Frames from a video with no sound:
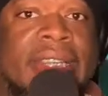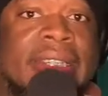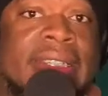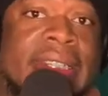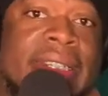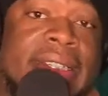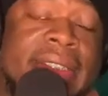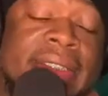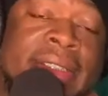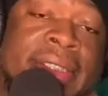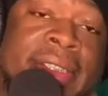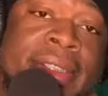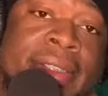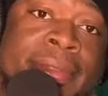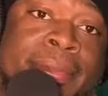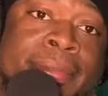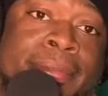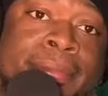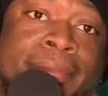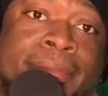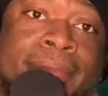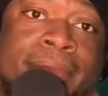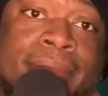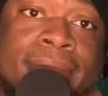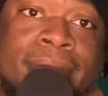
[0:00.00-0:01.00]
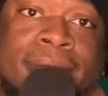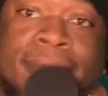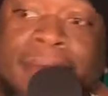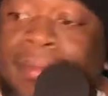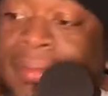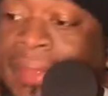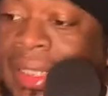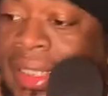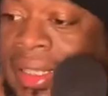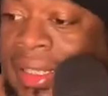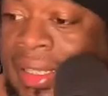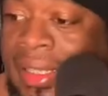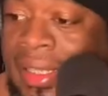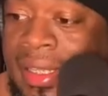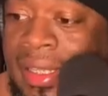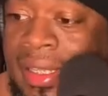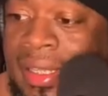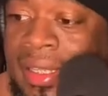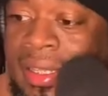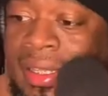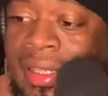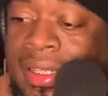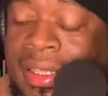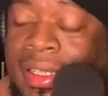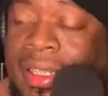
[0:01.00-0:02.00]
or didn't do.
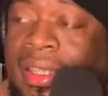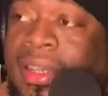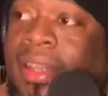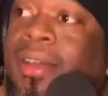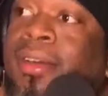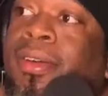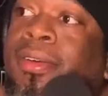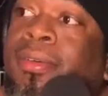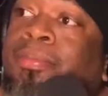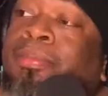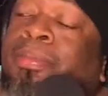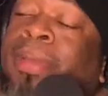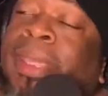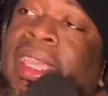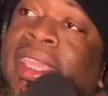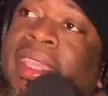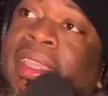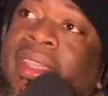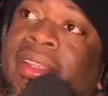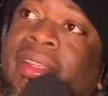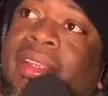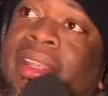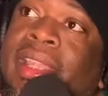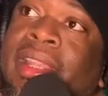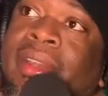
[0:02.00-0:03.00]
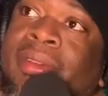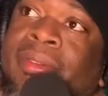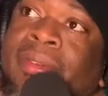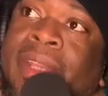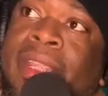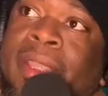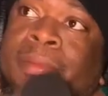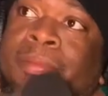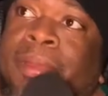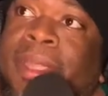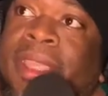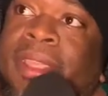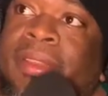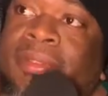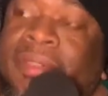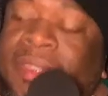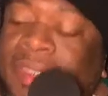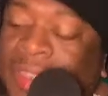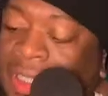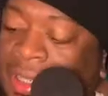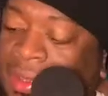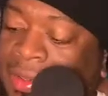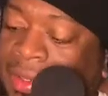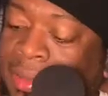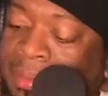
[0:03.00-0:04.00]
You know, Pete and Repeat
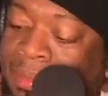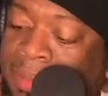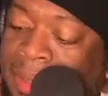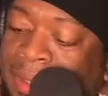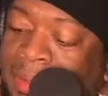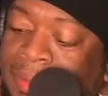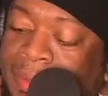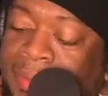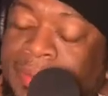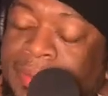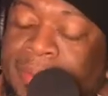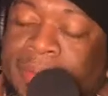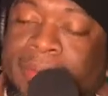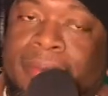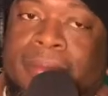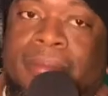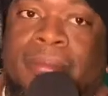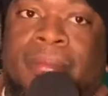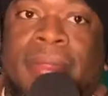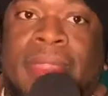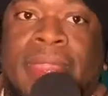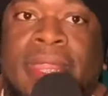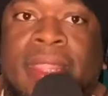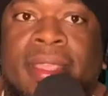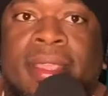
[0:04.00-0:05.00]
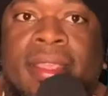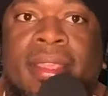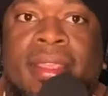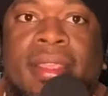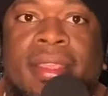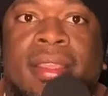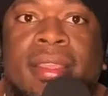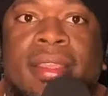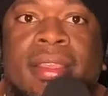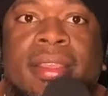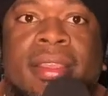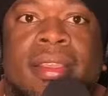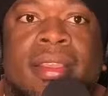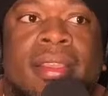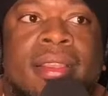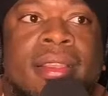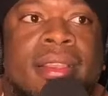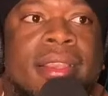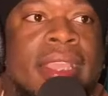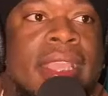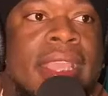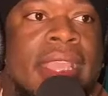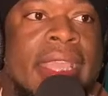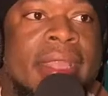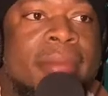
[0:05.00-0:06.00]
was on a boat,
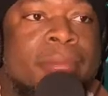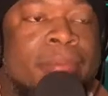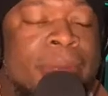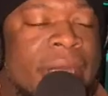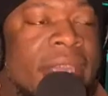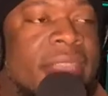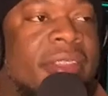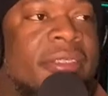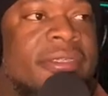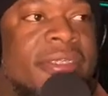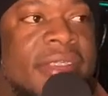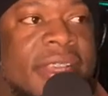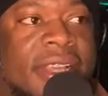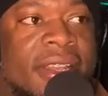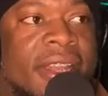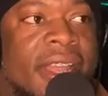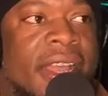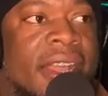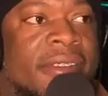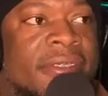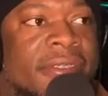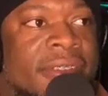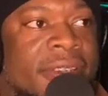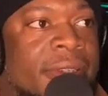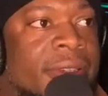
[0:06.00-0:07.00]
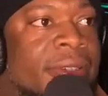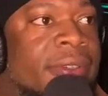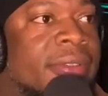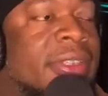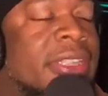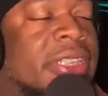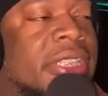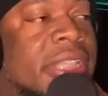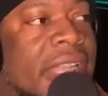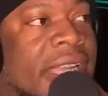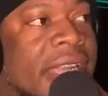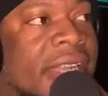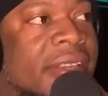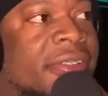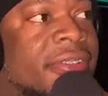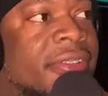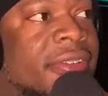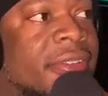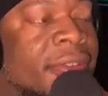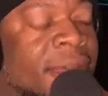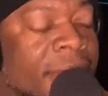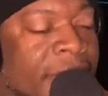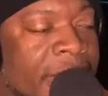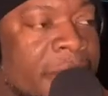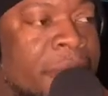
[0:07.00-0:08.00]
and Pete fell off, and who was left?
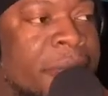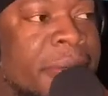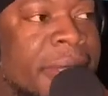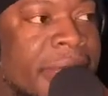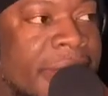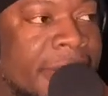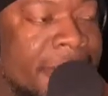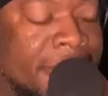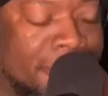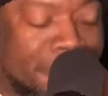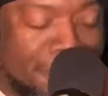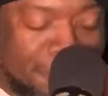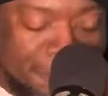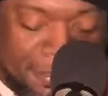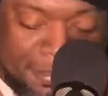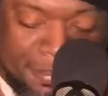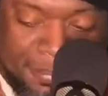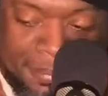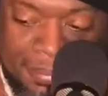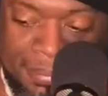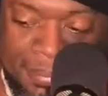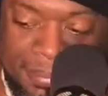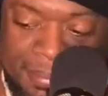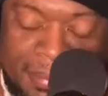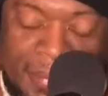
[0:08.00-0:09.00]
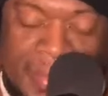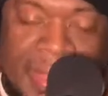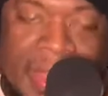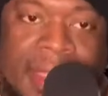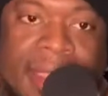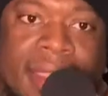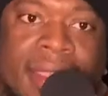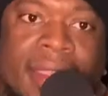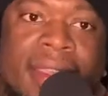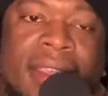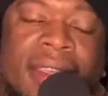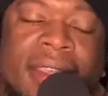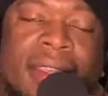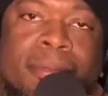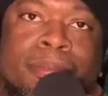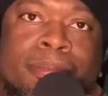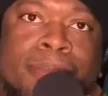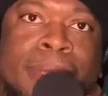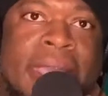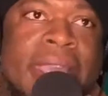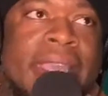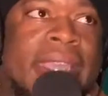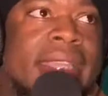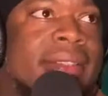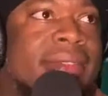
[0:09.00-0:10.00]
Repeat.
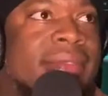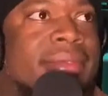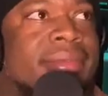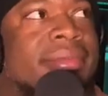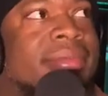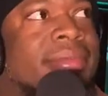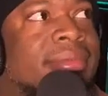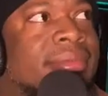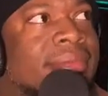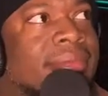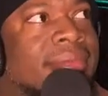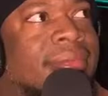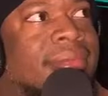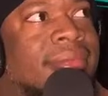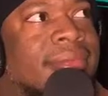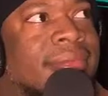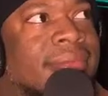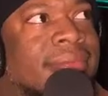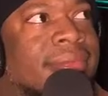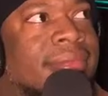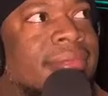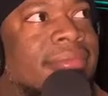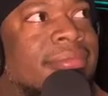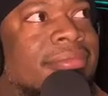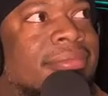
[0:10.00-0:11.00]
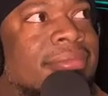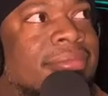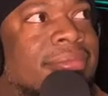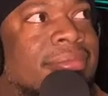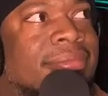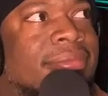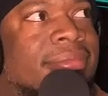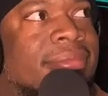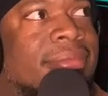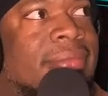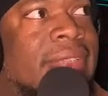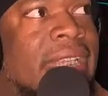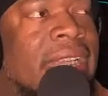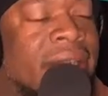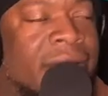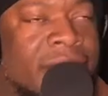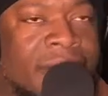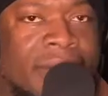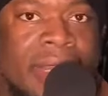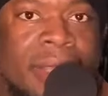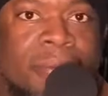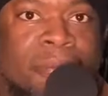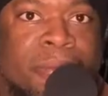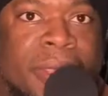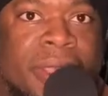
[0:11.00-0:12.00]
Pete and
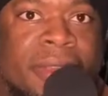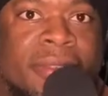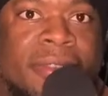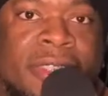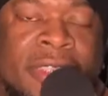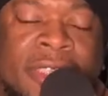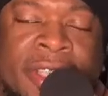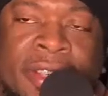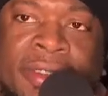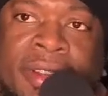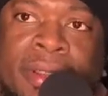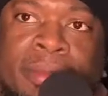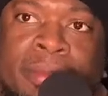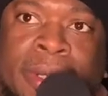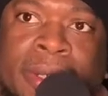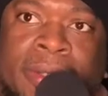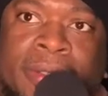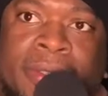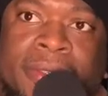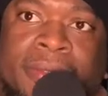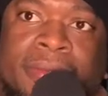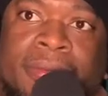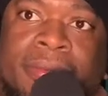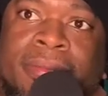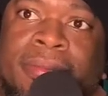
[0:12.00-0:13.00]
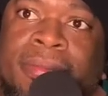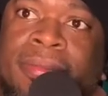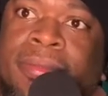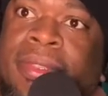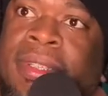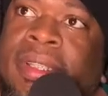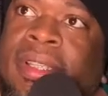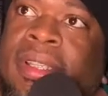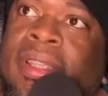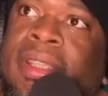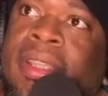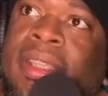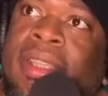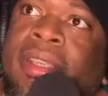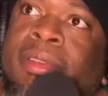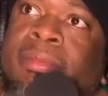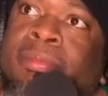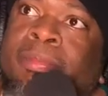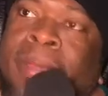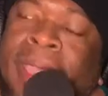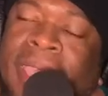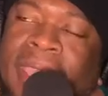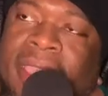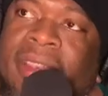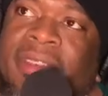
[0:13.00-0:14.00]
Repeat was on a boat.
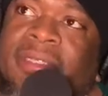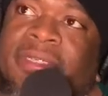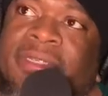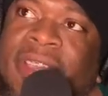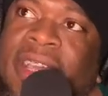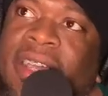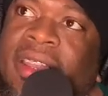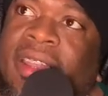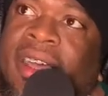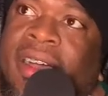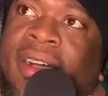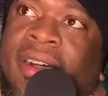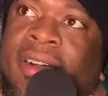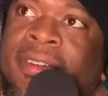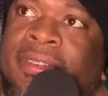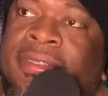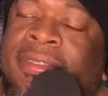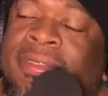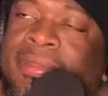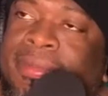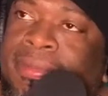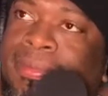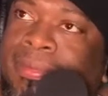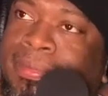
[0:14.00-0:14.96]
Pete fell off,